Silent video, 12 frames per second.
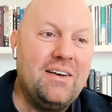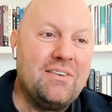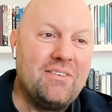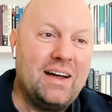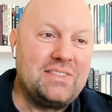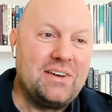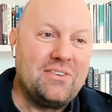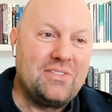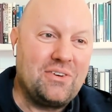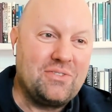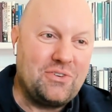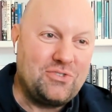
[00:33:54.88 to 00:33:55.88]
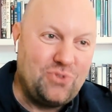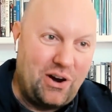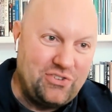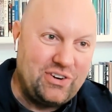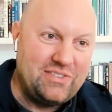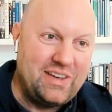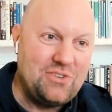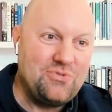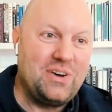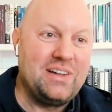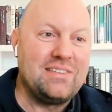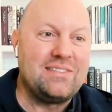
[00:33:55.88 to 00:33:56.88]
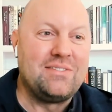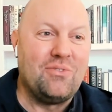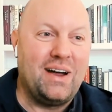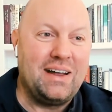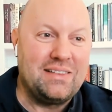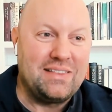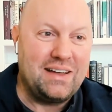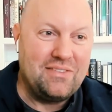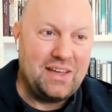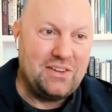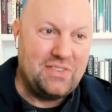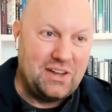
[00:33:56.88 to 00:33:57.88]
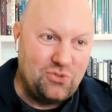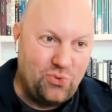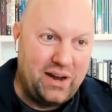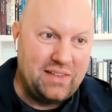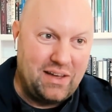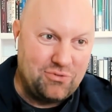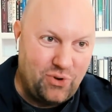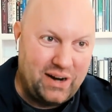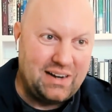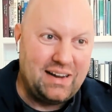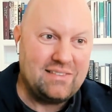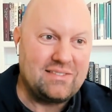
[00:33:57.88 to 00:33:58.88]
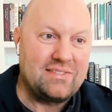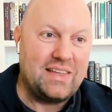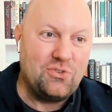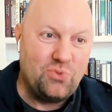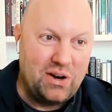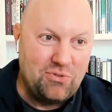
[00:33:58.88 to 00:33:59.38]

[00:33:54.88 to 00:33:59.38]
right? They're structured as hedge funds, right? They have trading desks, they trade